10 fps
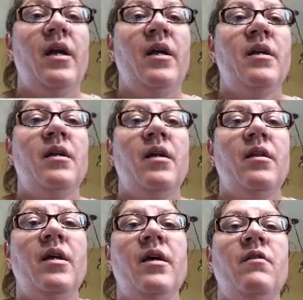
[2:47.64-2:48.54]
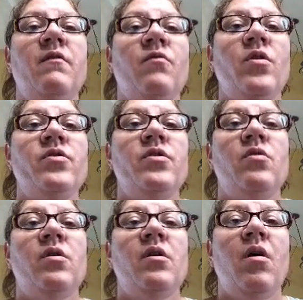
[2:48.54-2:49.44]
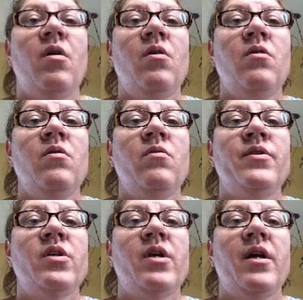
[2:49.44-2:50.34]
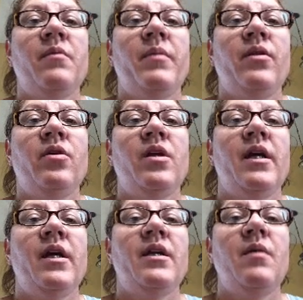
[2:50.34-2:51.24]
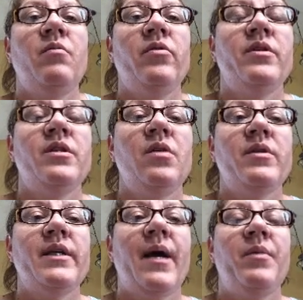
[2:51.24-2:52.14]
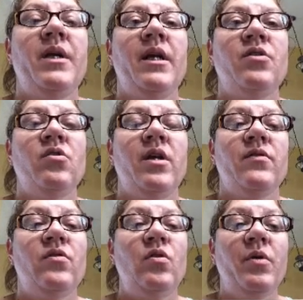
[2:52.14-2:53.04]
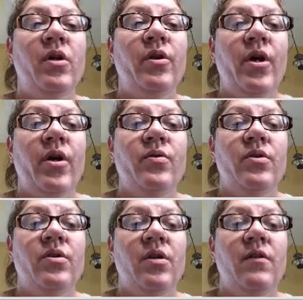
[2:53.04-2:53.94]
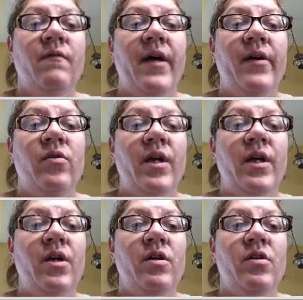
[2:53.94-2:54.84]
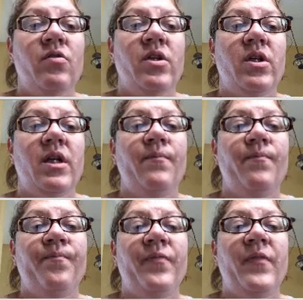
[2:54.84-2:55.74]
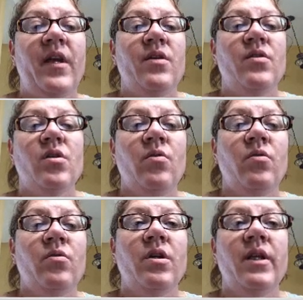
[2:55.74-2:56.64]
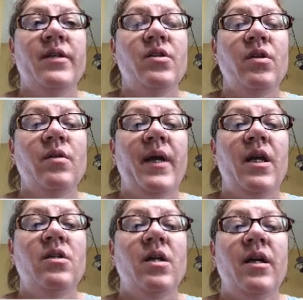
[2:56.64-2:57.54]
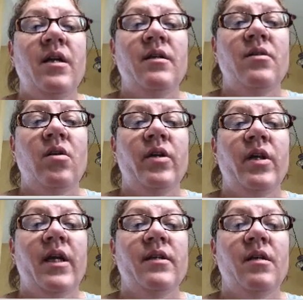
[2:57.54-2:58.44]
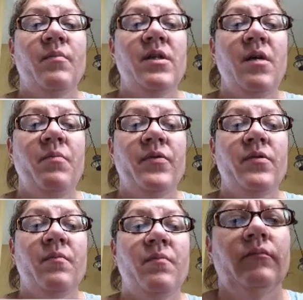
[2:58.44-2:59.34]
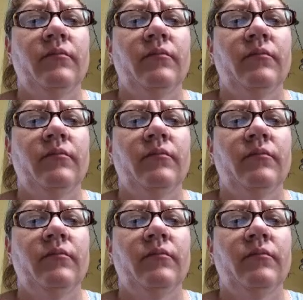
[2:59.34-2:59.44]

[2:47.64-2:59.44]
And then, of course, you can always check by looking at a table and see what's happening as you get super close to the value that you're interested in. So let's turn the page and start looking at some examples.